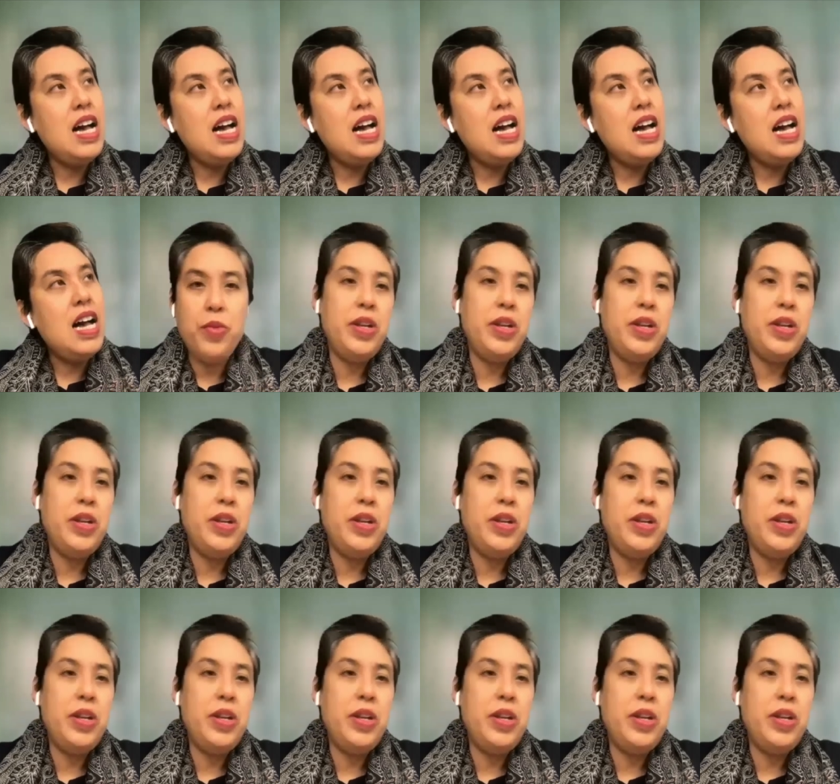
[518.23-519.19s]
I mean, that's
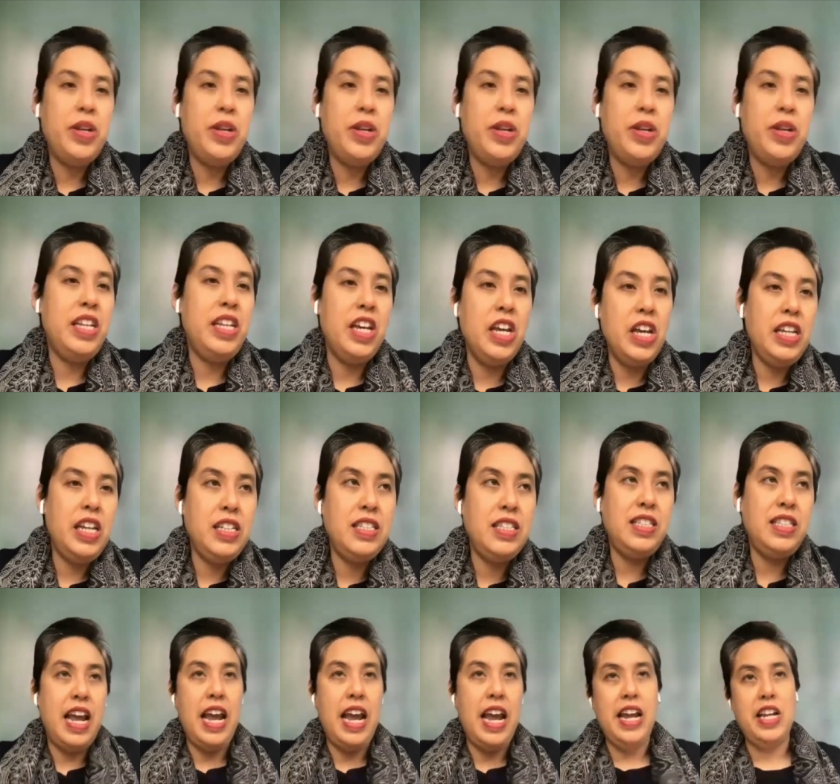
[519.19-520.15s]
a really
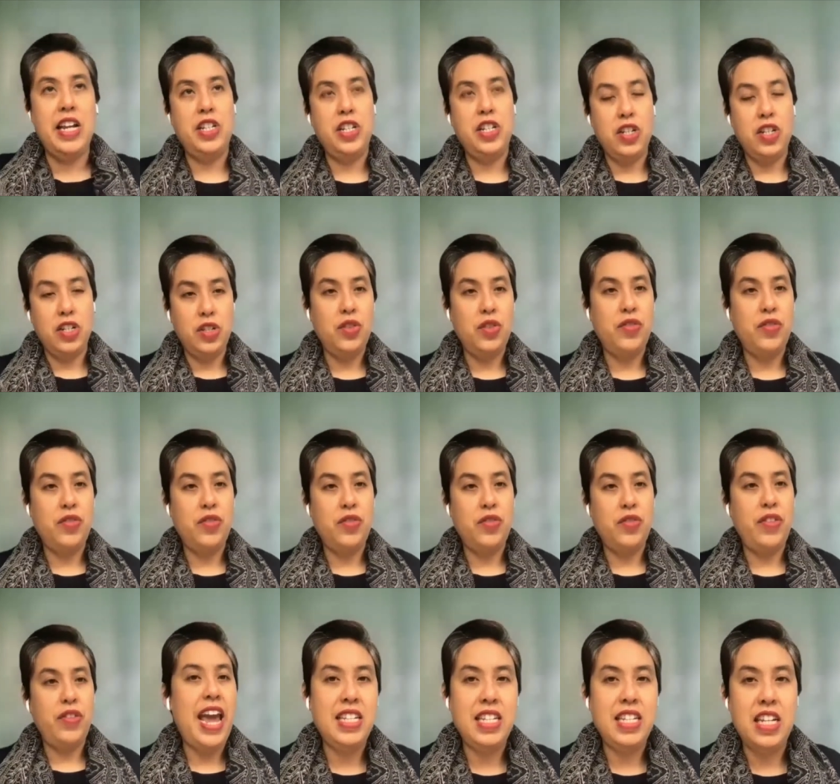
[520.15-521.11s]
early
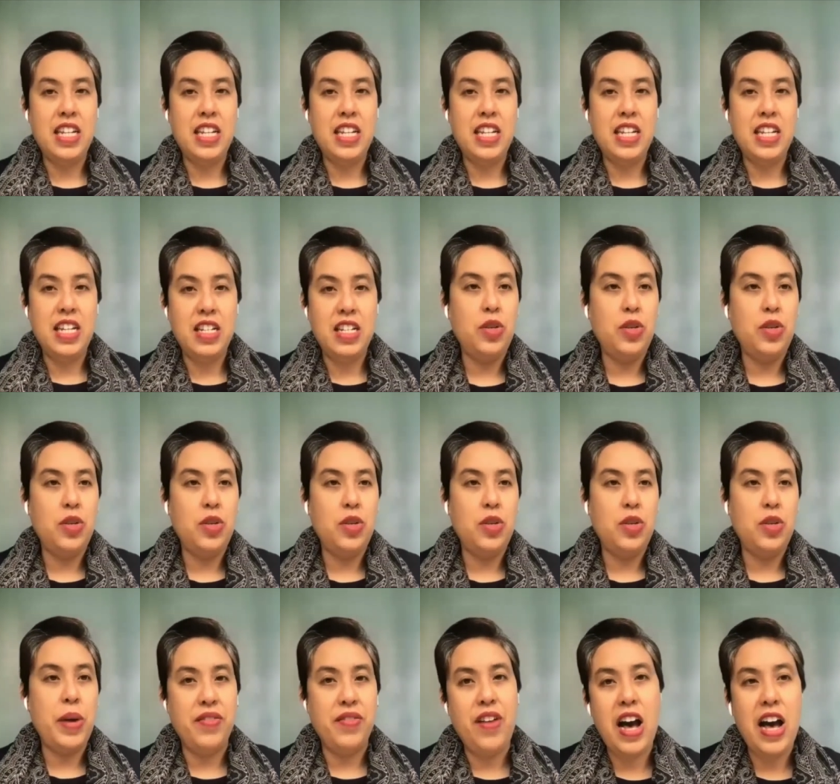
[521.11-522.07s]
stage, you know, sort of
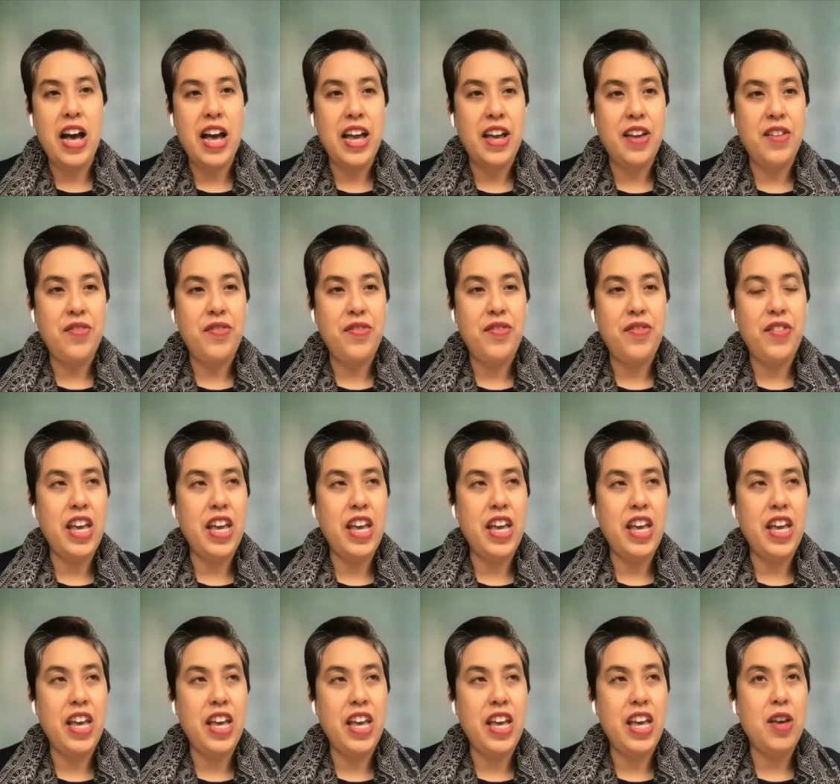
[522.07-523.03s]
18 to
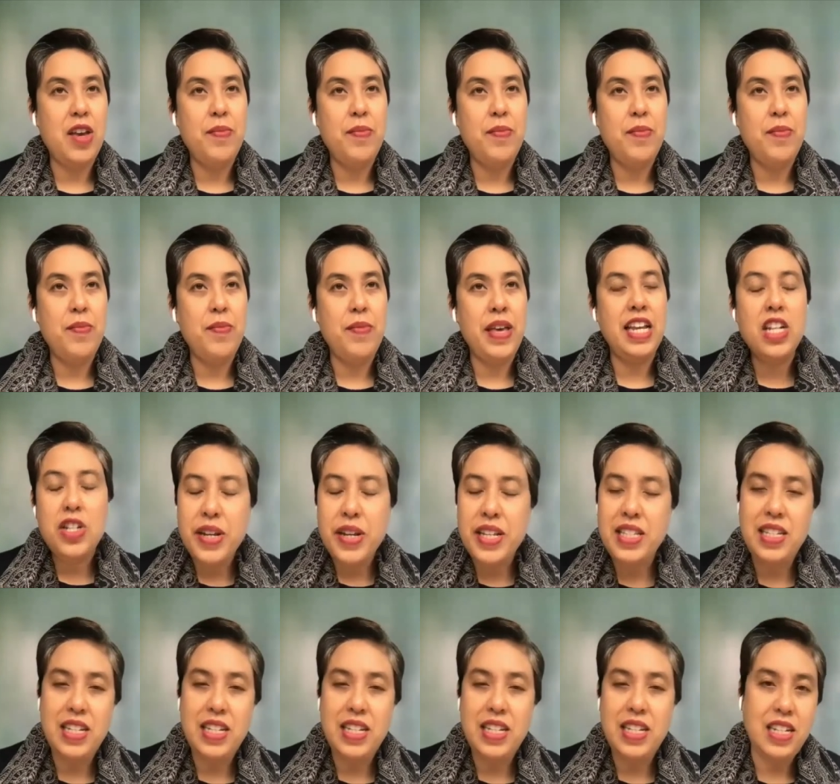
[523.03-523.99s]
25. Um,
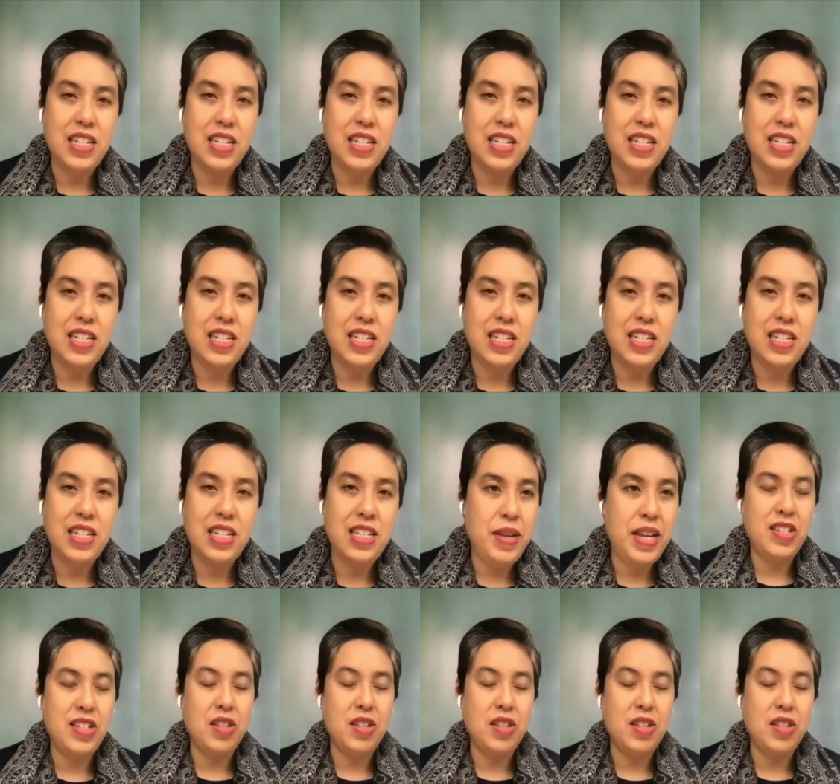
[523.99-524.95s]
it's
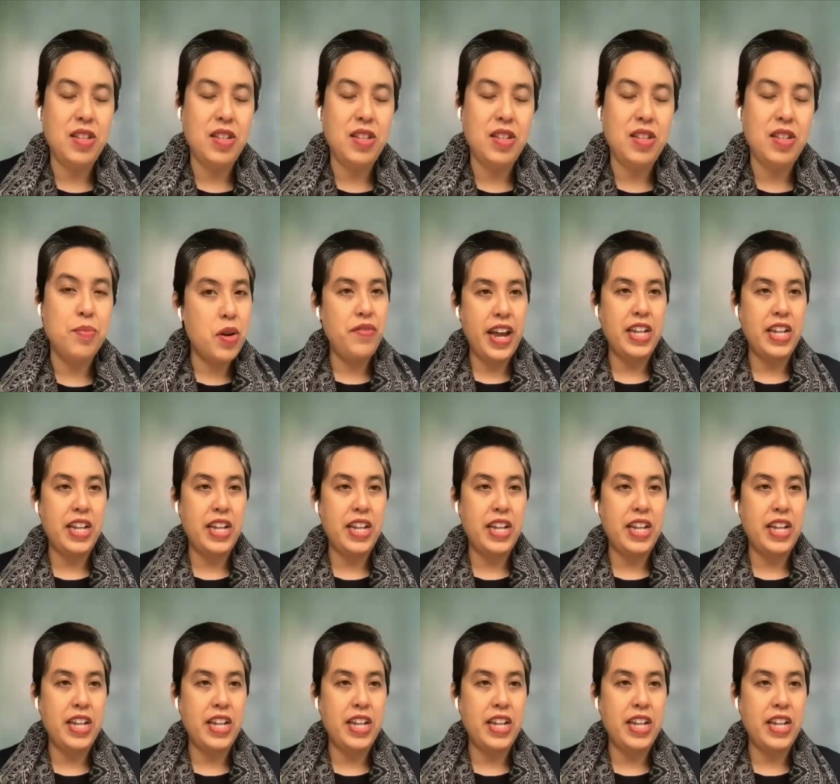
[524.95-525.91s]
interesting to me that there's
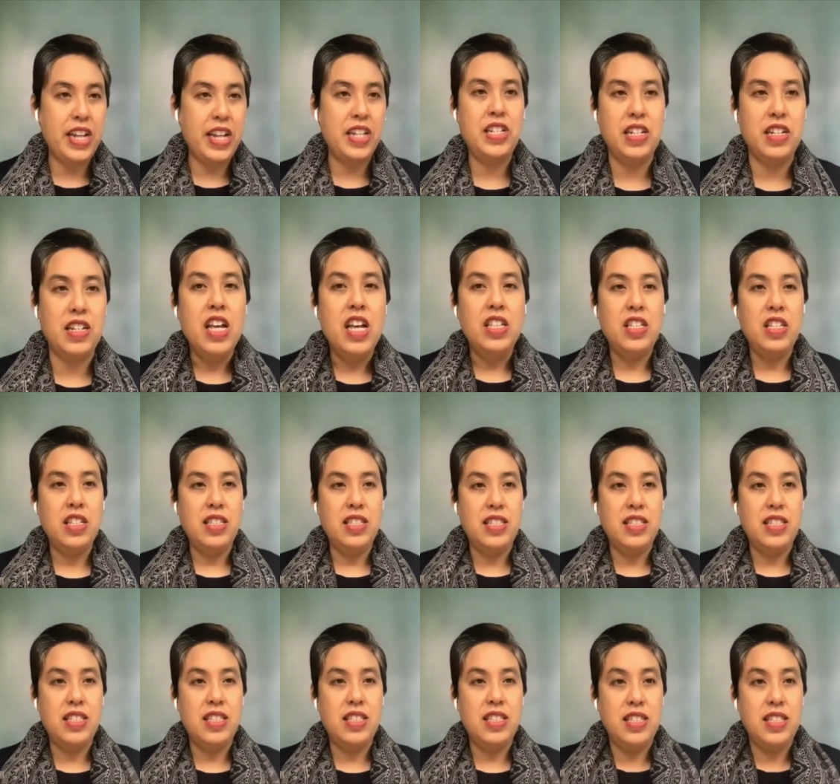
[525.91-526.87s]
motivation
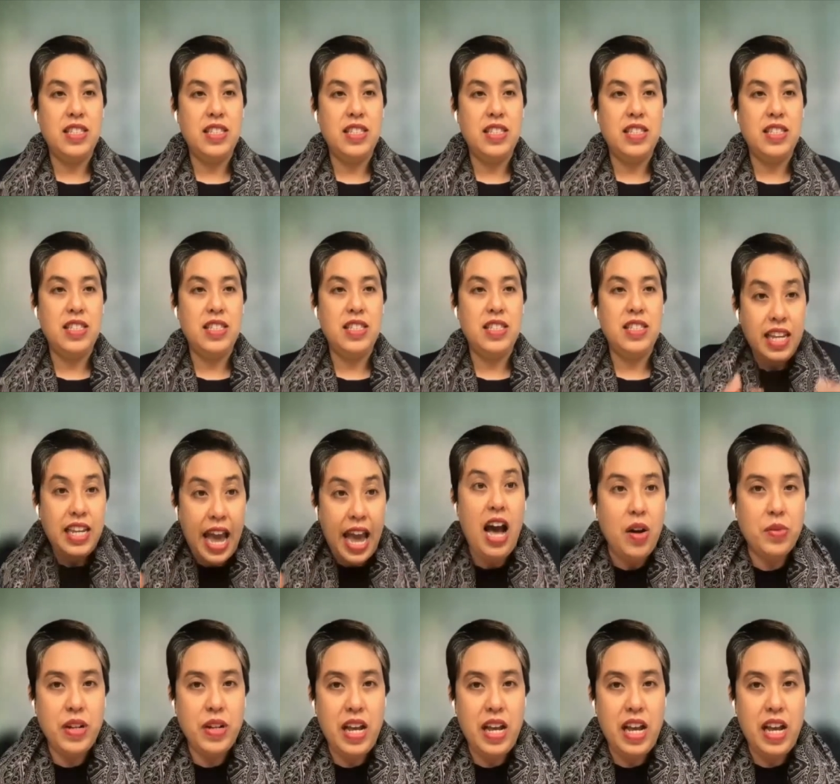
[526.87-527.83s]
to
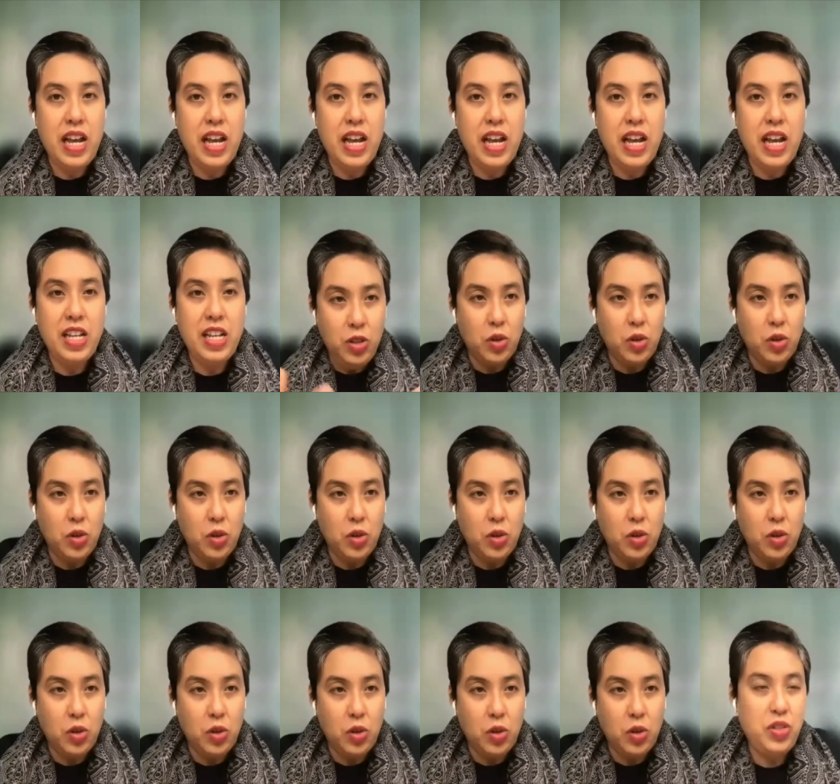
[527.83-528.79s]
seek out uh,
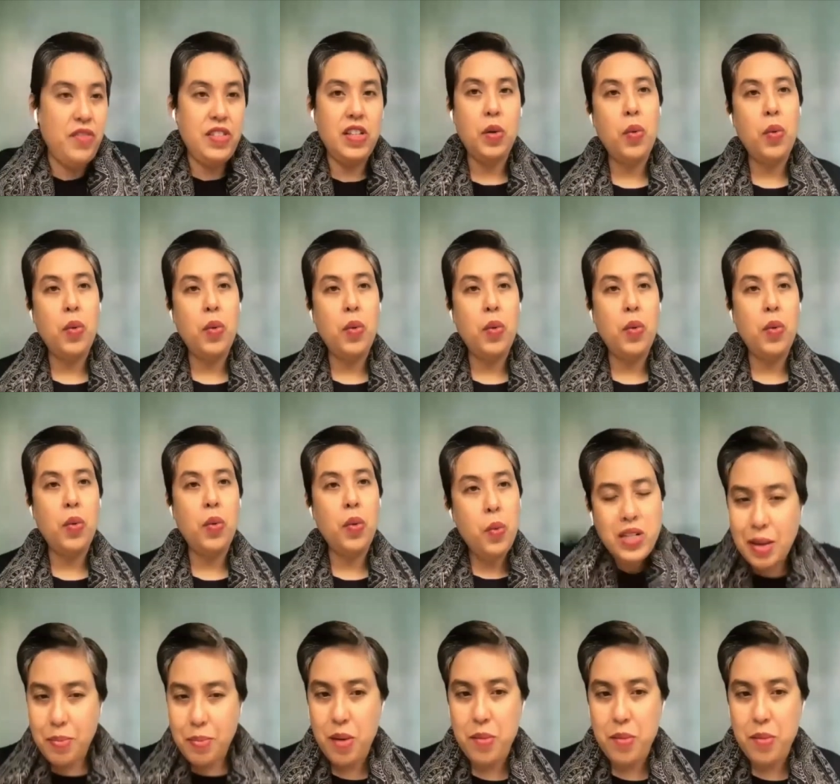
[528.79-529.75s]
your services.
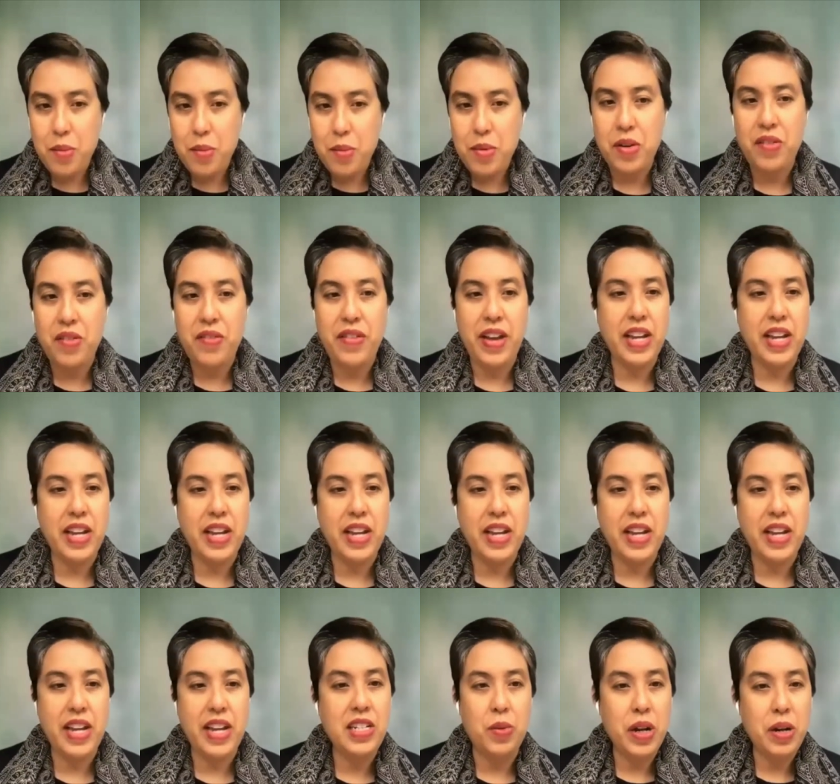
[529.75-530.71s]
What's the primary
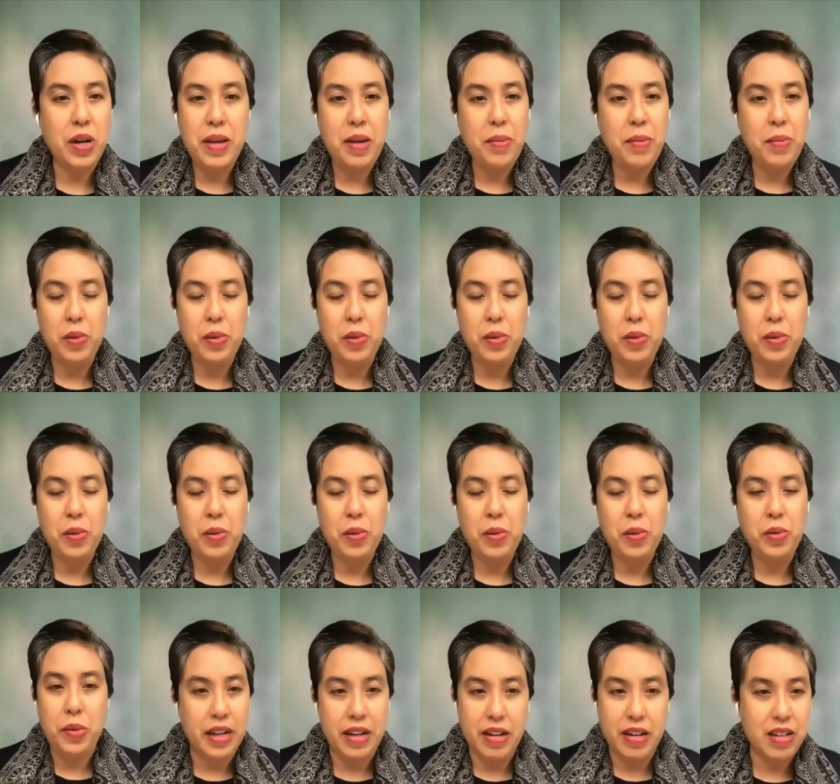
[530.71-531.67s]
motivation? Why do
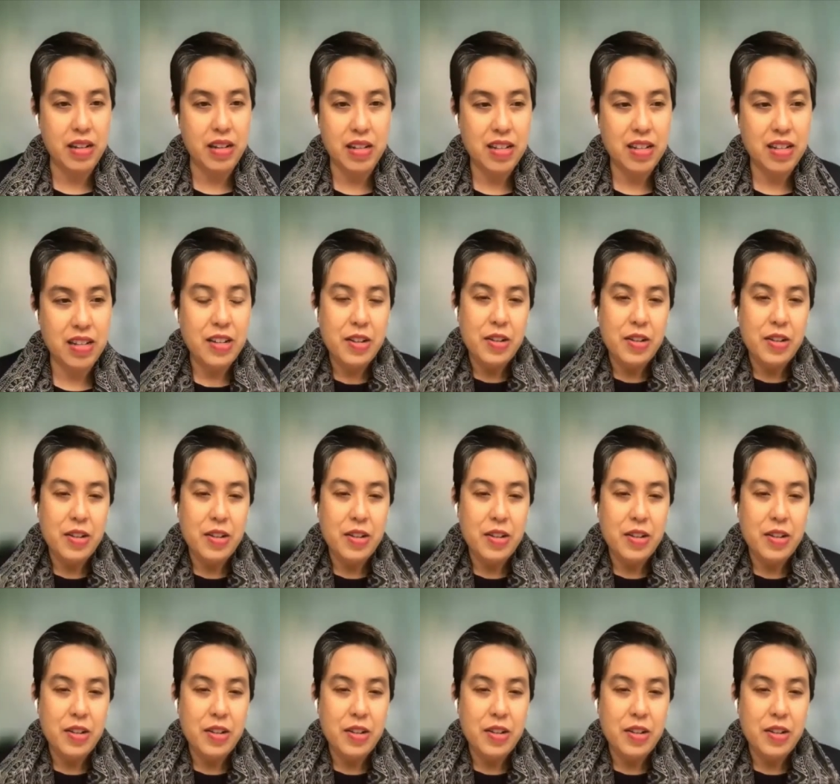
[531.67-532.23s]
people do it?